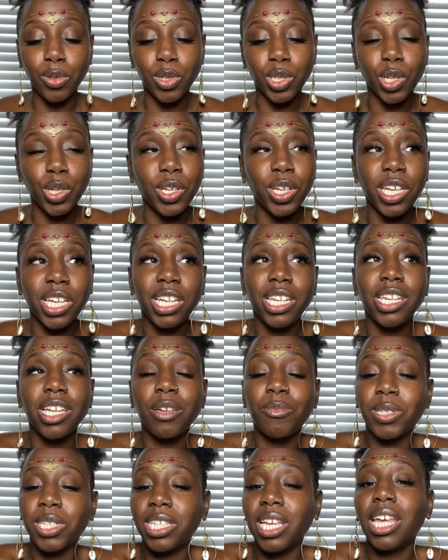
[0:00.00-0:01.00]
so you end
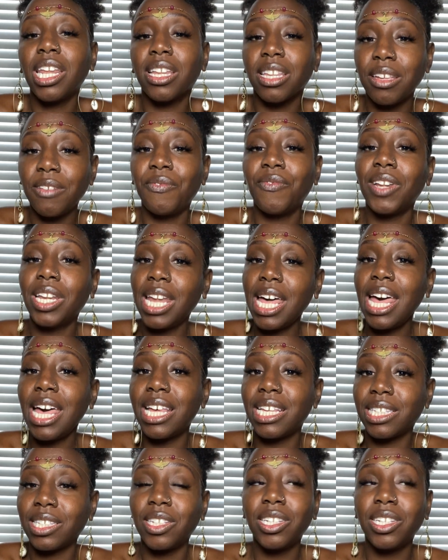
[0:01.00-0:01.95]
up settling for less.